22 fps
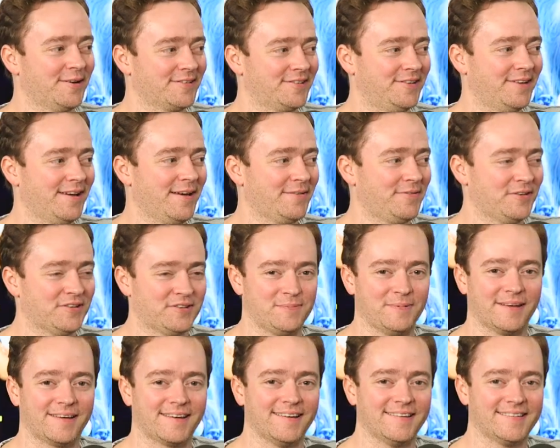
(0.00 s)
Yeah,
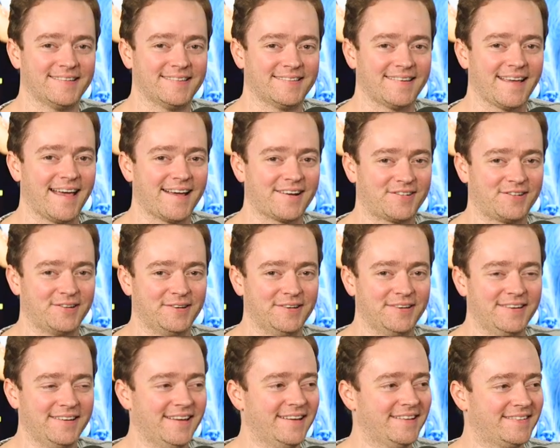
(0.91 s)
it's
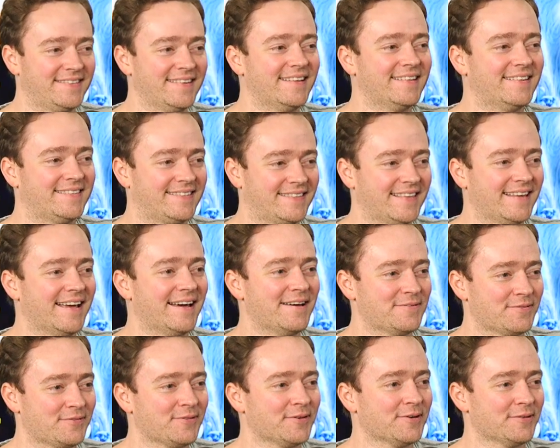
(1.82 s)
actually, it's the
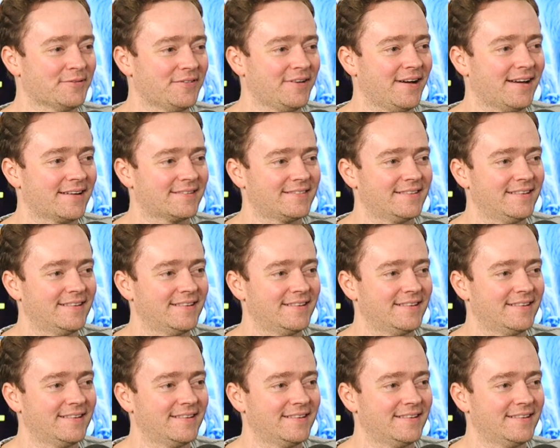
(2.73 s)
end for Fox.